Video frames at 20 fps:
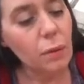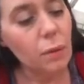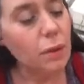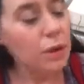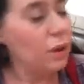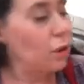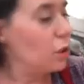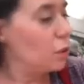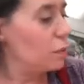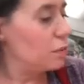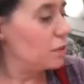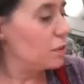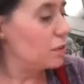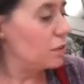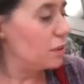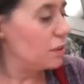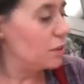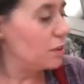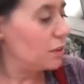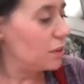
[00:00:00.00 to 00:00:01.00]
when it comes to
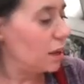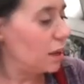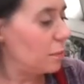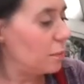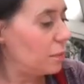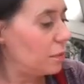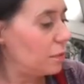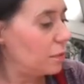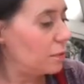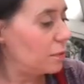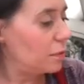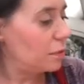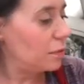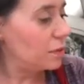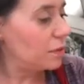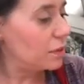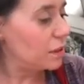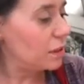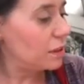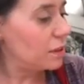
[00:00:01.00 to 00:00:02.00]
this type of
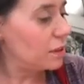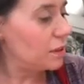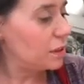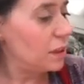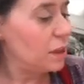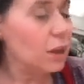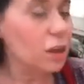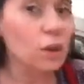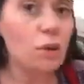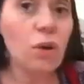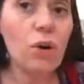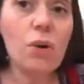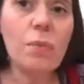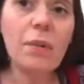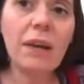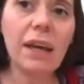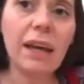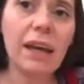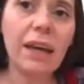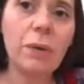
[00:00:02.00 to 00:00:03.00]
stenciling.
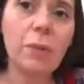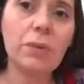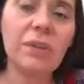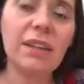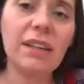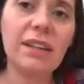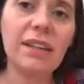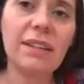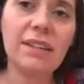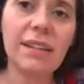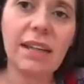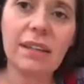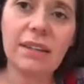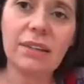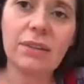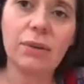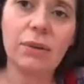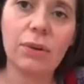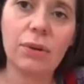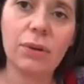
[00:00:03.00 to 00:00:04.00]
Normally with these
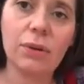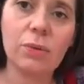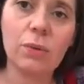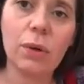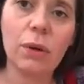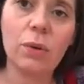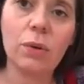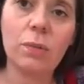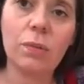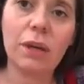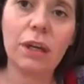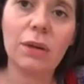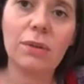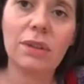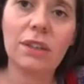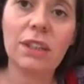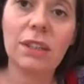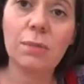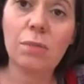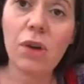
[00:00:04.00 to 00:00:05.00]
stencils we would be
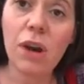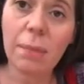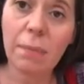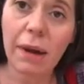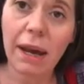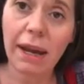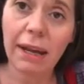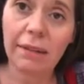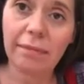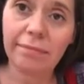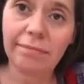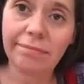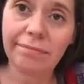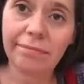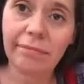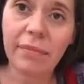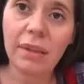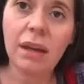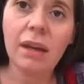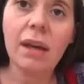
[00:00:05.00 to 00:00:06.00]
using spray paint.
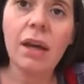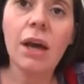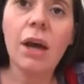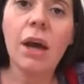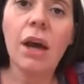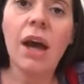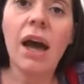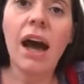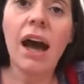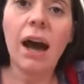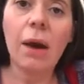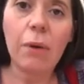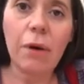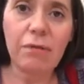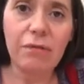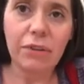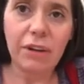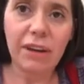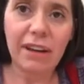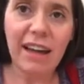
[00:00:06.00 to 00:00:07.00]

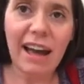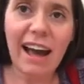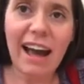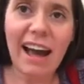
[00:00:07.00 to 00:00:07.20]
However,